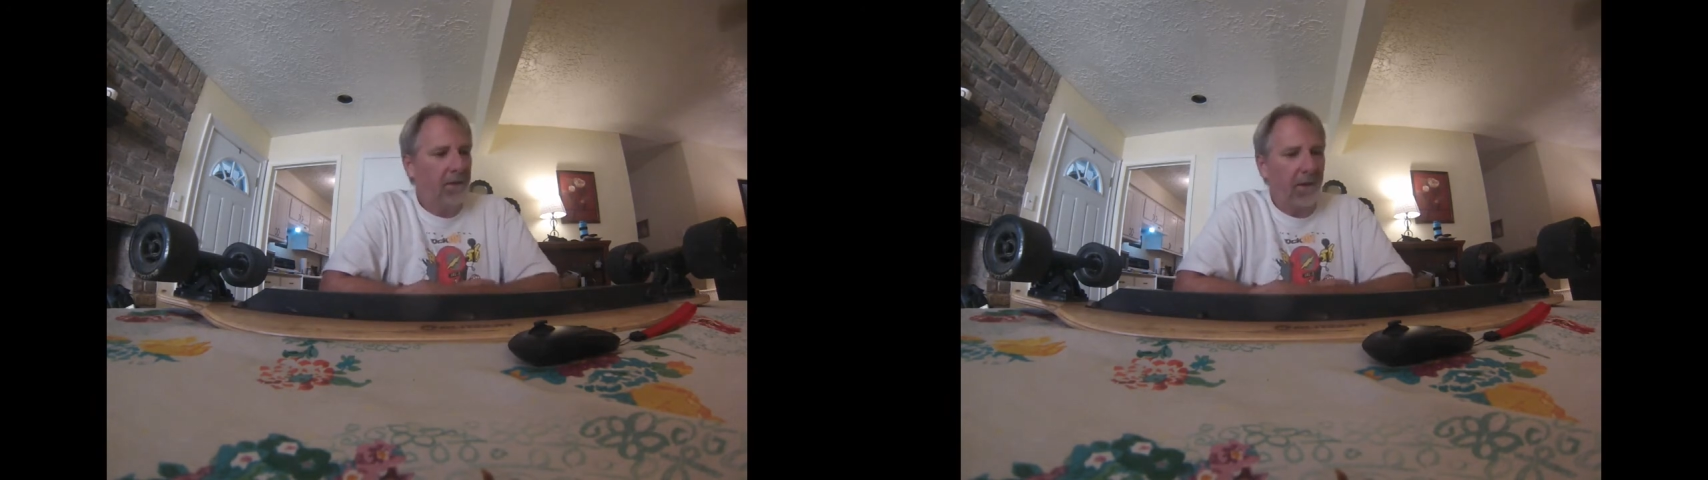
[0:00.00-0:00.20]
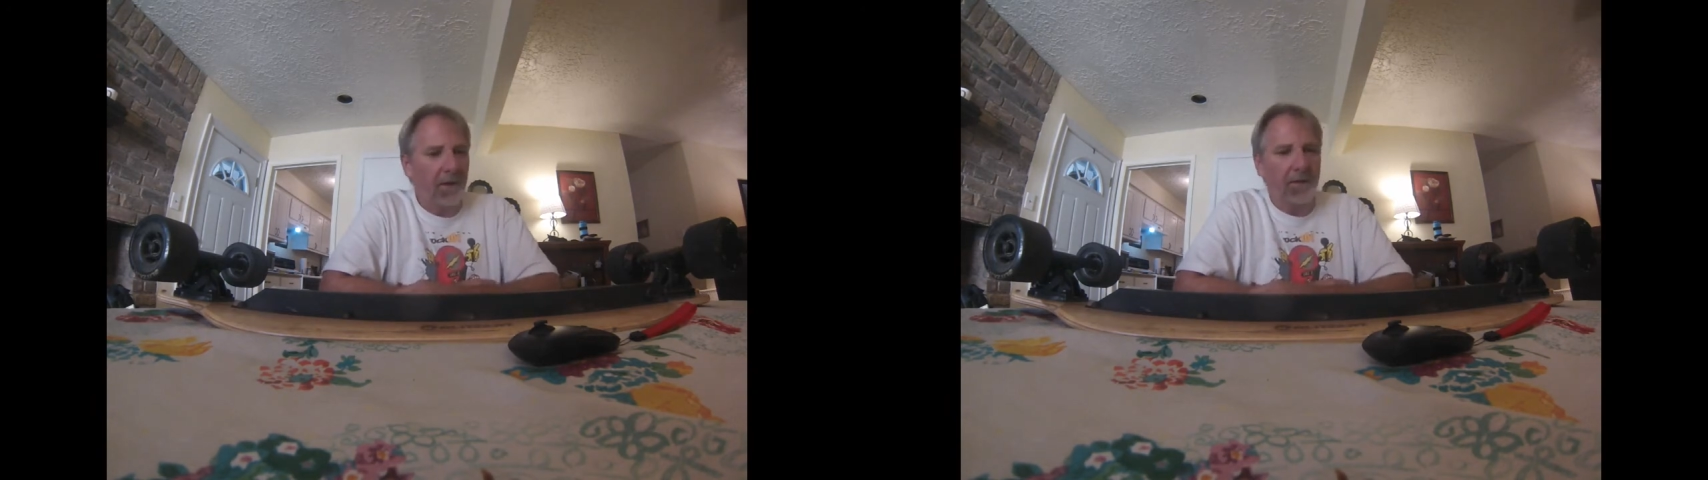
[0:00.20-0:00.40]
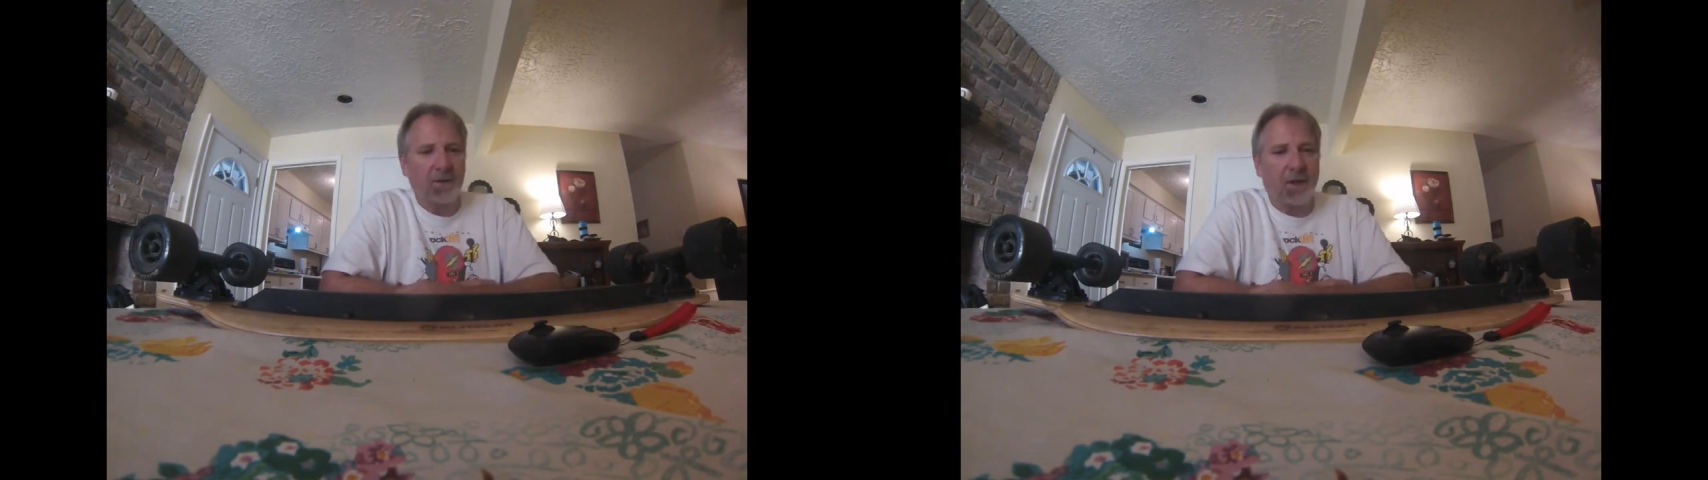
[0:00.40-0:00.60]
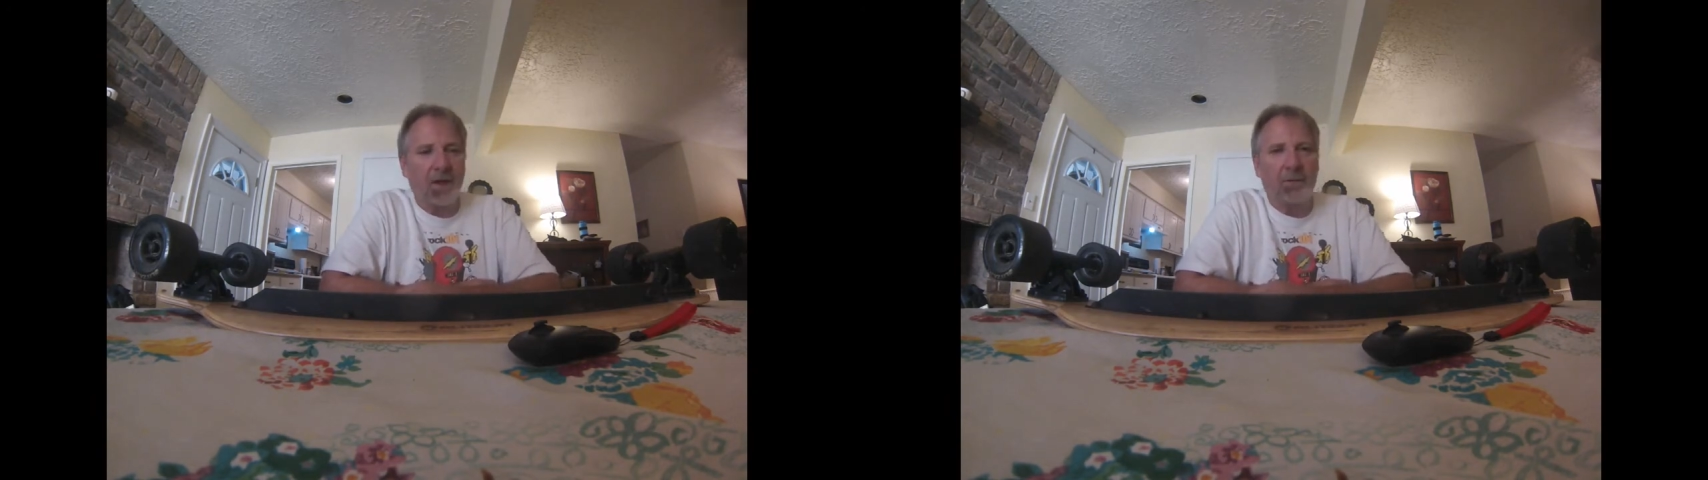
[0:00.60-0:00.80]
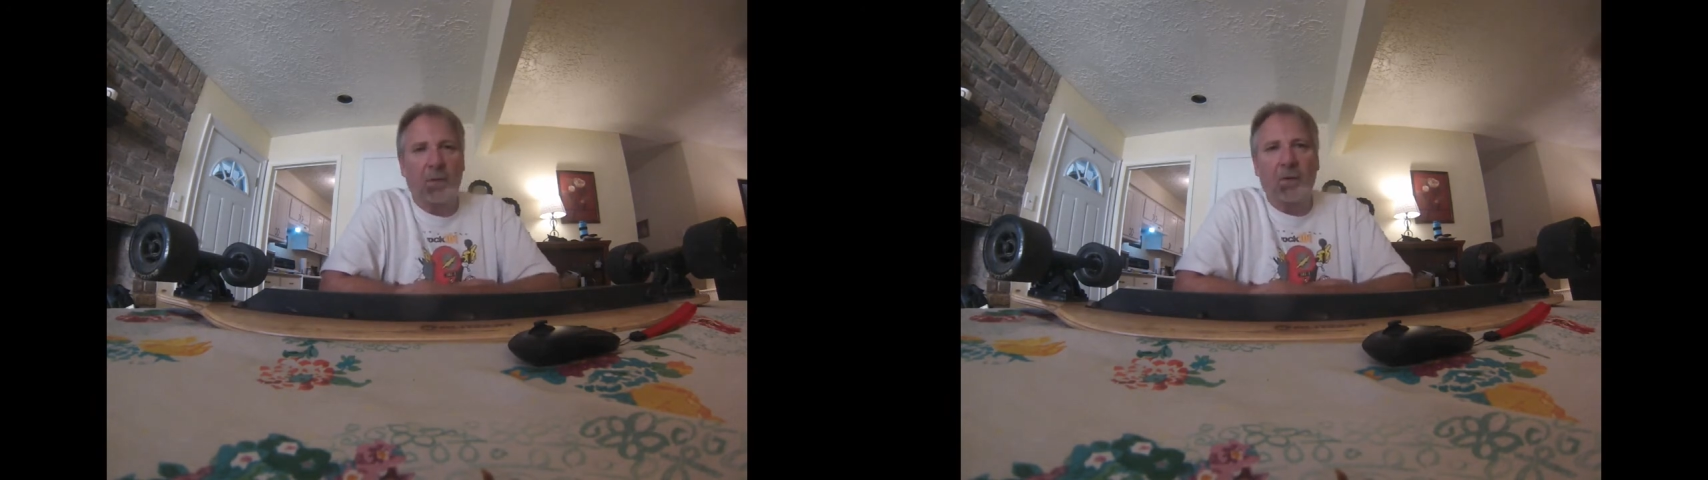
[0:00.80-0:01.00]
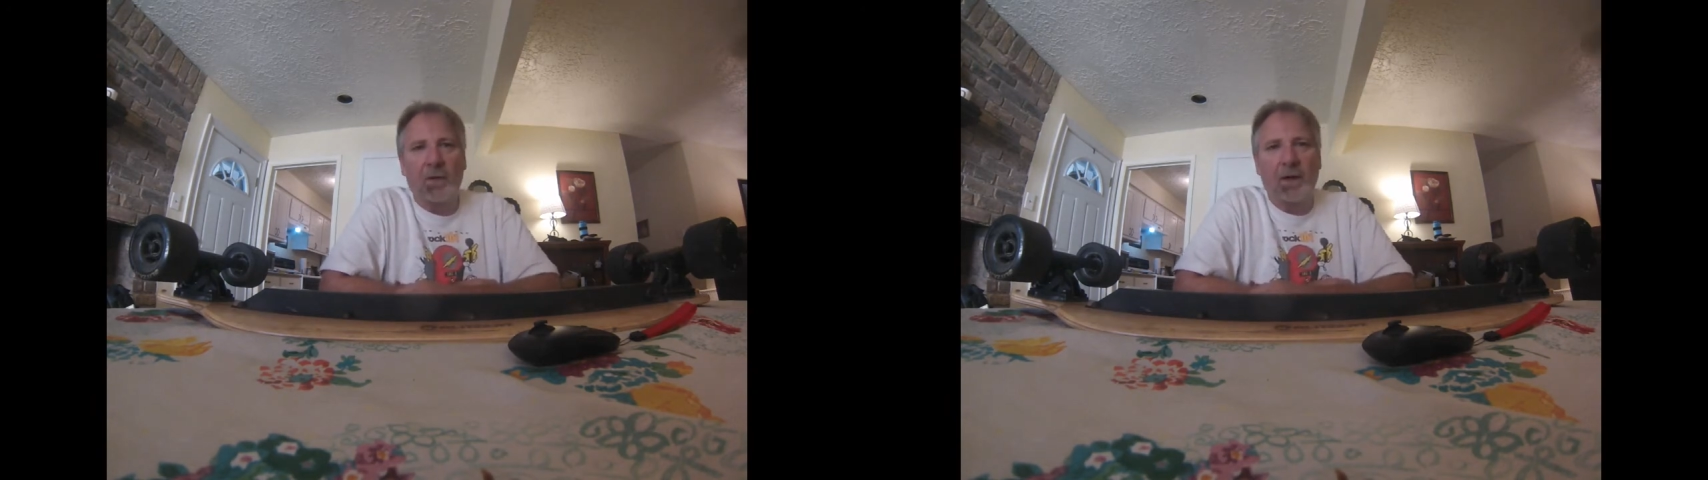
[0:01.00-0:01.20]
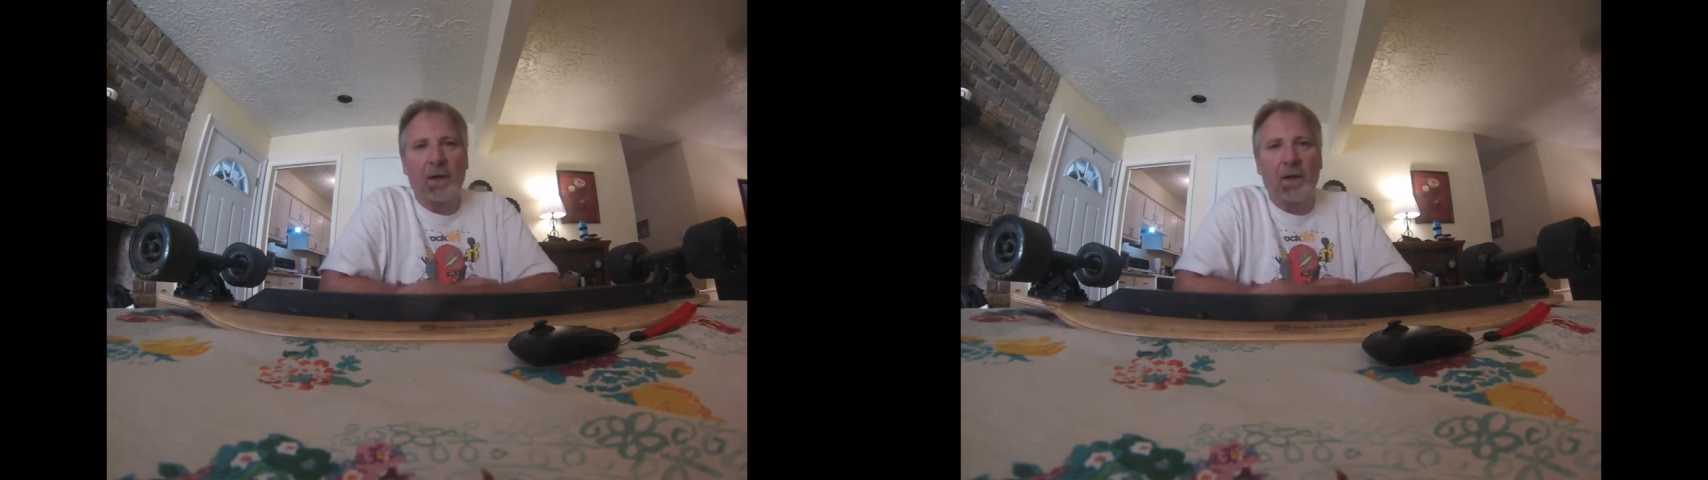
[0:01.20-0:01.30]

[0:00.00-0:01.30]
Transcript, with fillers: and the skateboard.